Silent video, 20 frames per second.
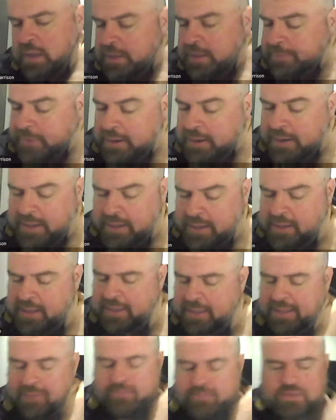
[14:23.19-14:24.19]

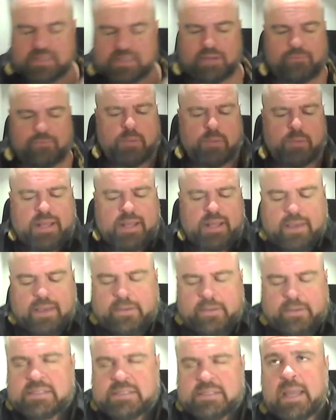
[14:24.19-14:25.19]
I'll give it to everybody here,
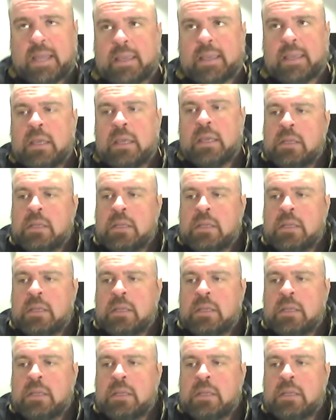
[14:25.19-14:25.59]
but it's like,